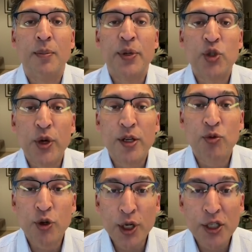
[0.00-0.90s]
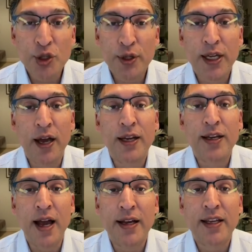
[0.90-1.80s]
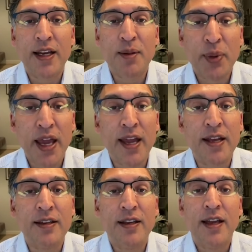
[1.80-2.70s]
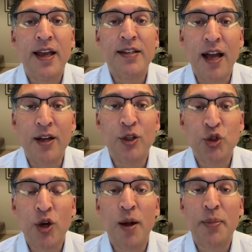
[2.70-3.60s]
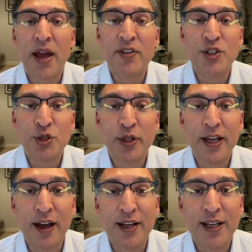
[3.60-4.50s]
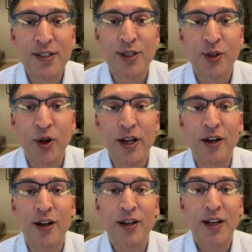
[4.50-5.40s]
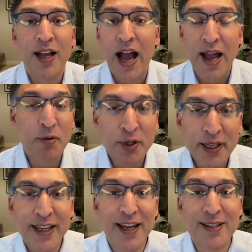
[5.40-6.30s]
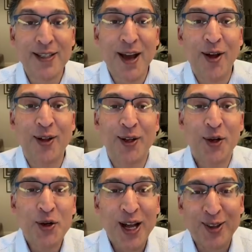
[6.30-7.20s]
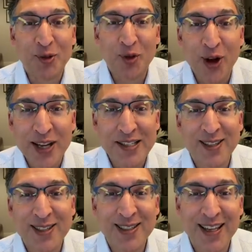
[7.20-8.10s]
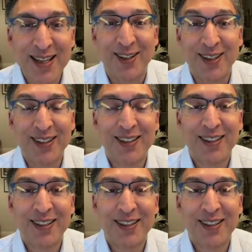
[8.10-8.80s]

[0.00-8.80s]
Between Rudy Giuliani not getting paid and Donald Trump having Giuliani as a lawyer, I really can't tell who got the raw end of this deal.